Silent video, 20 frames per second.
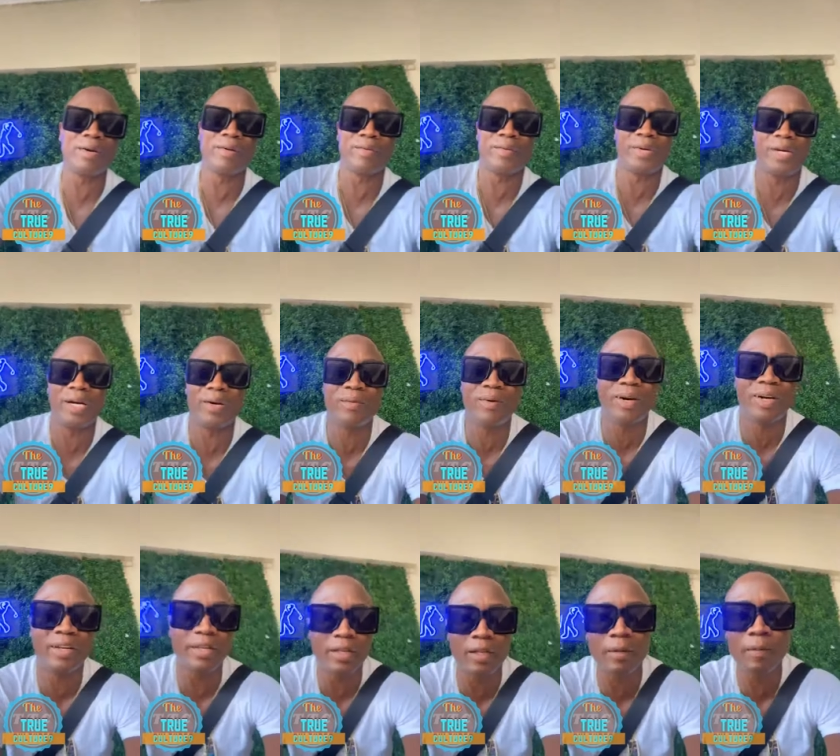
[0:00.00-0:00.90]
go
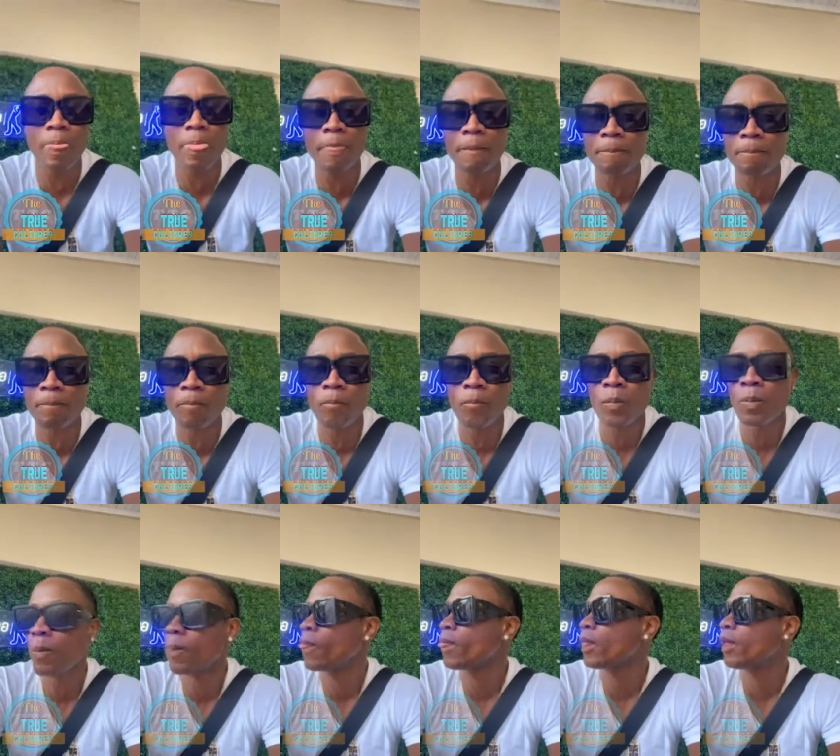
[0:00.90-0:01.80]
out
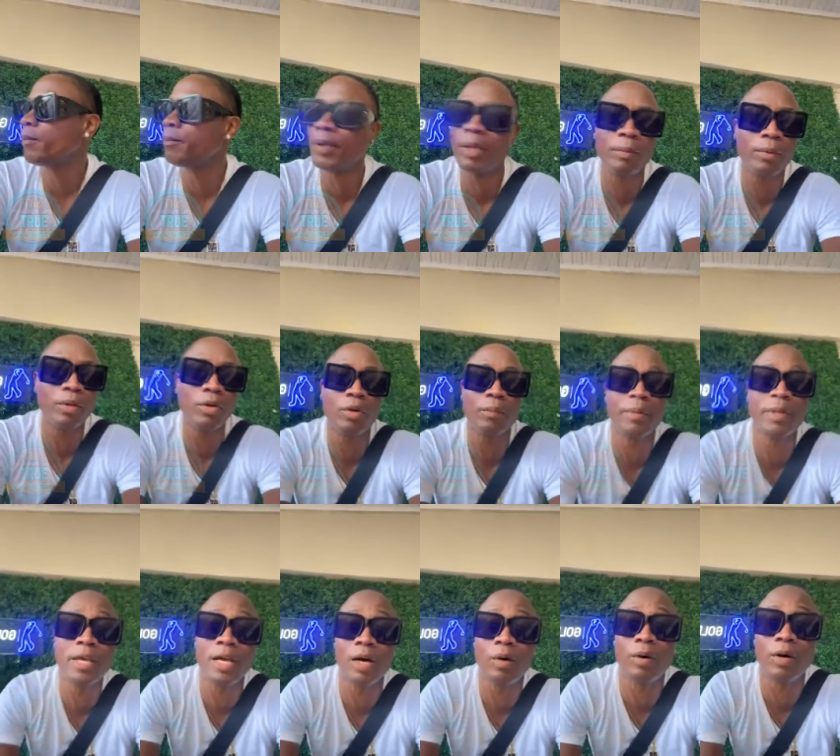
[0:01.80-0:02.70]
People, you know
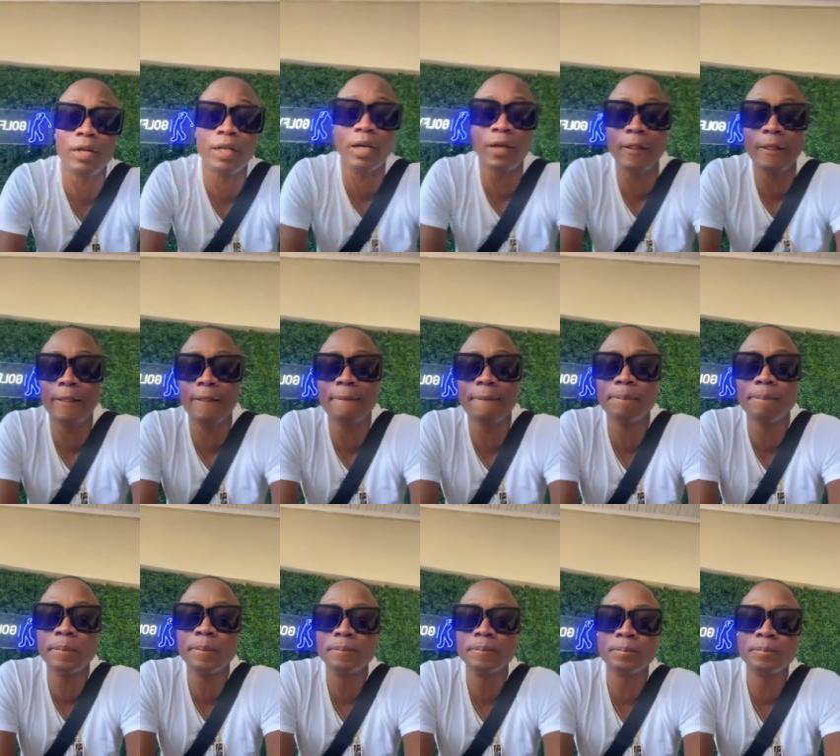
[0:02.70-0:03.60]
me there wonder.
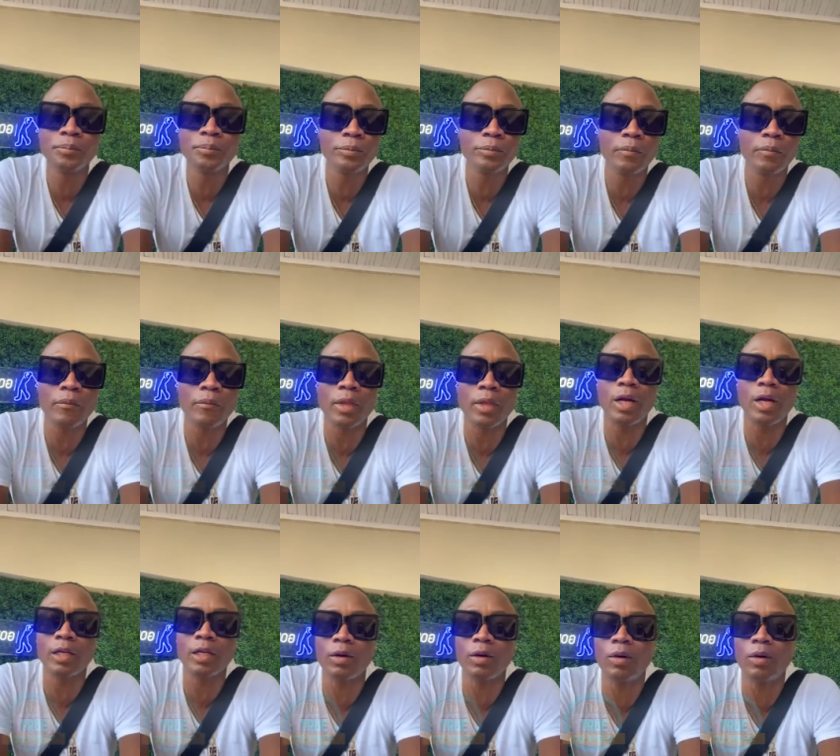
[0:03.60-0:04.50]

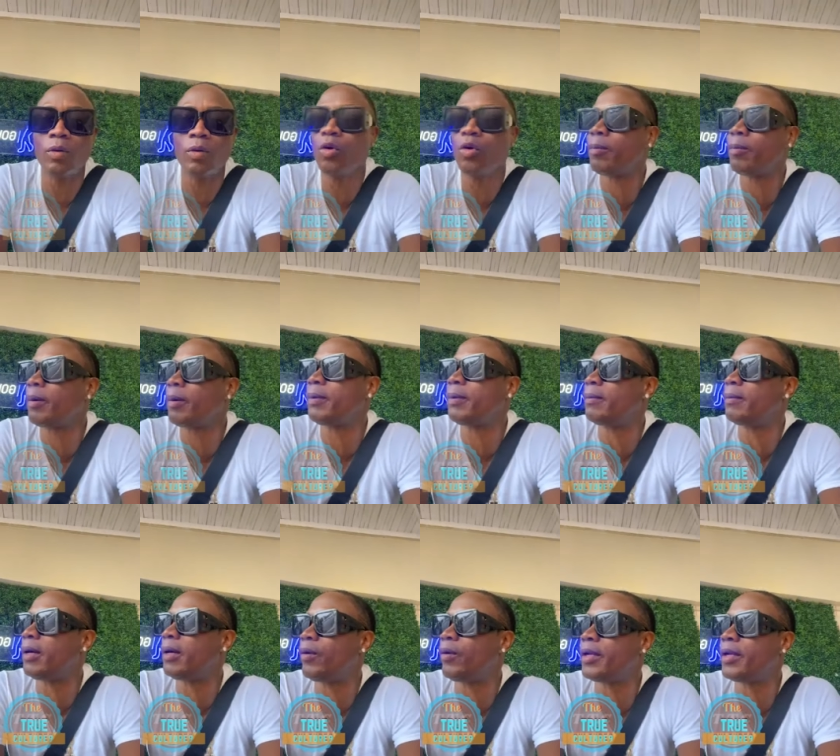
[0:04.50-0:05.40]
And a, whole lot of
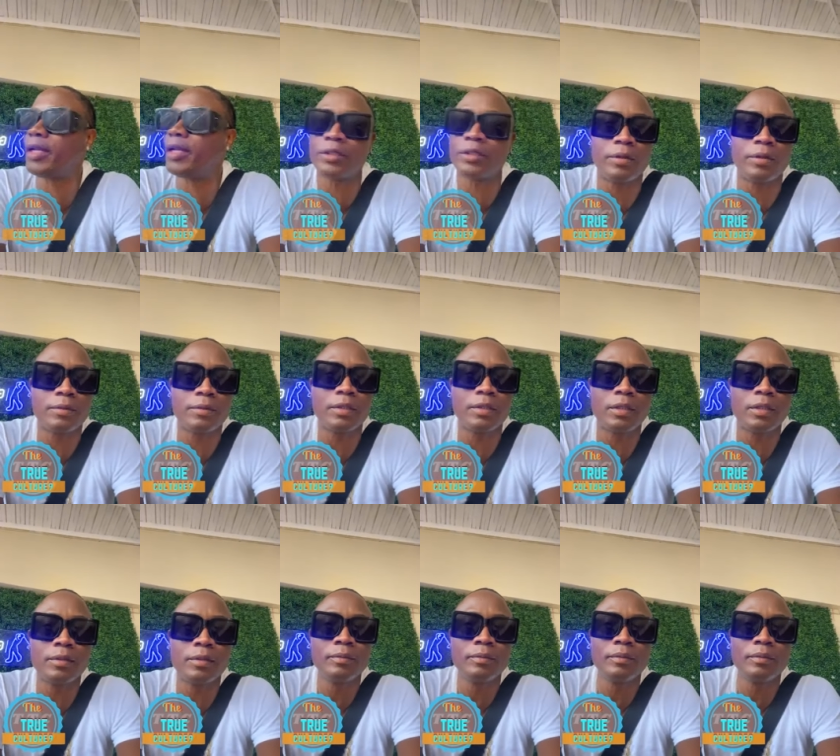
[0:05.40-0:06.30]
people I wonder too.
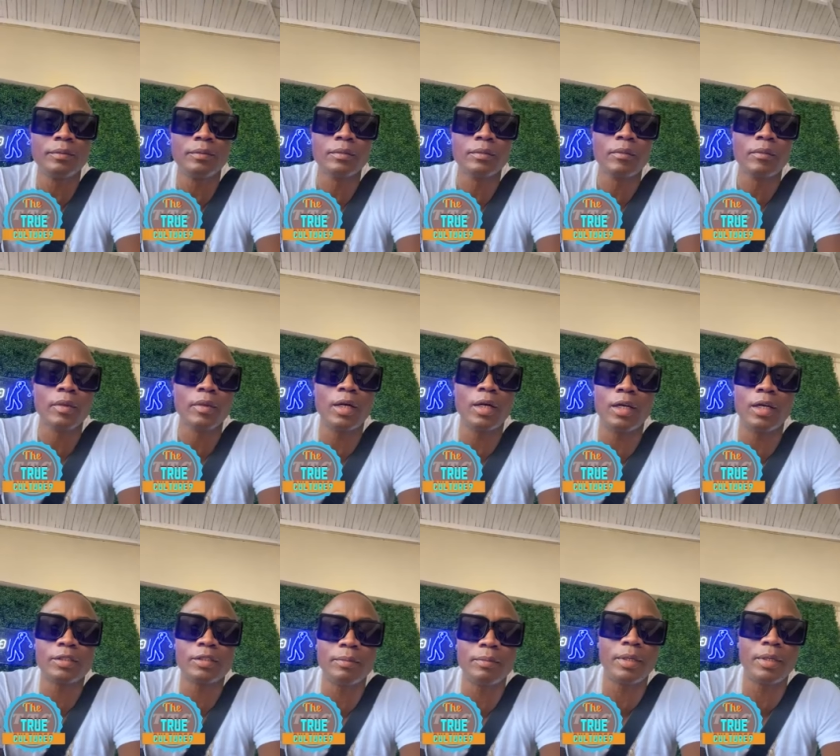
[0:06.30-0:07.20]

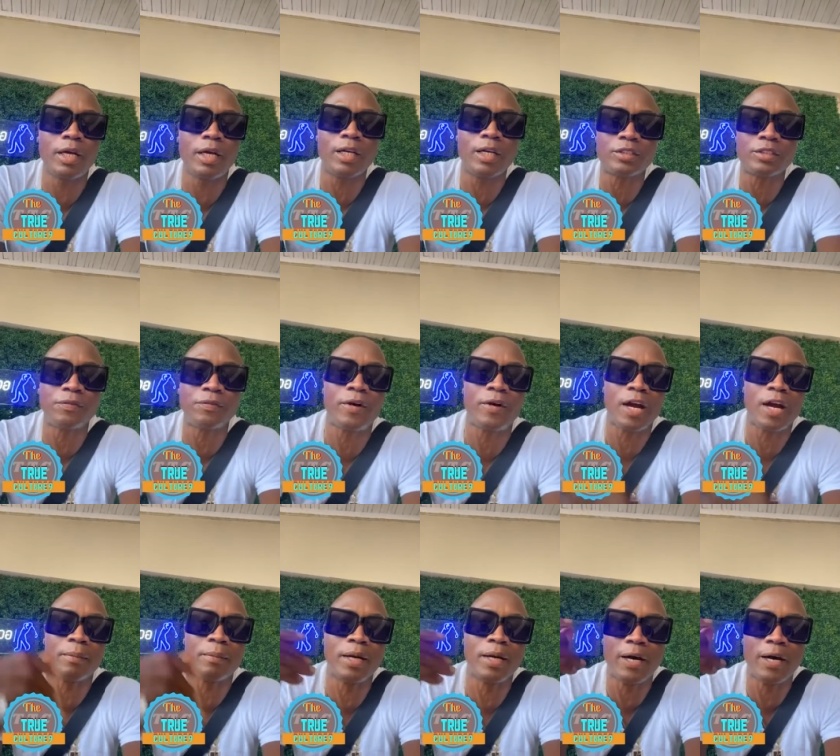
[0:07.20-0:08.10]
Because so
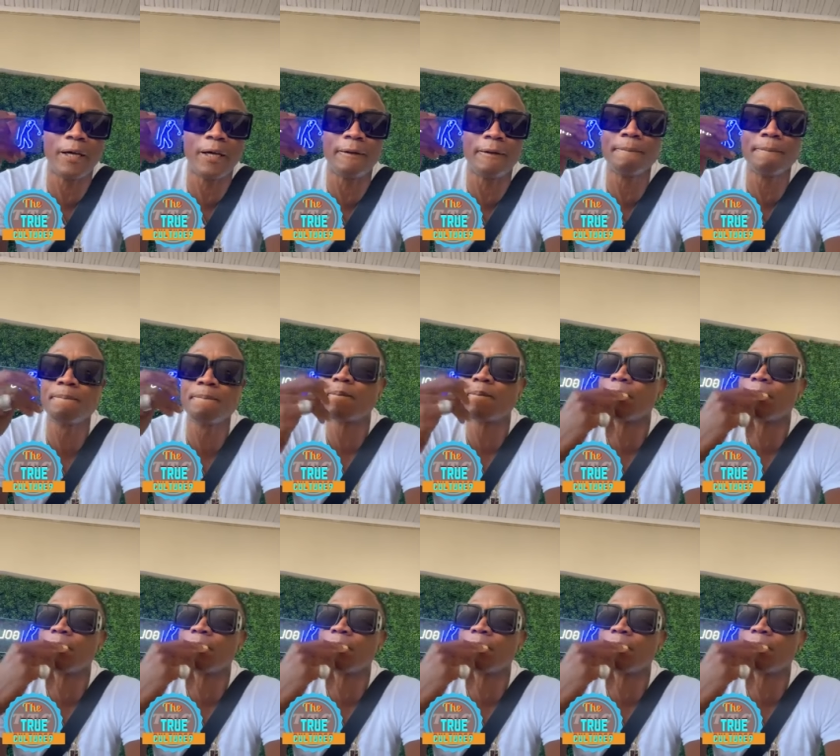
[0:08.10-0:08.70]
far I'm gone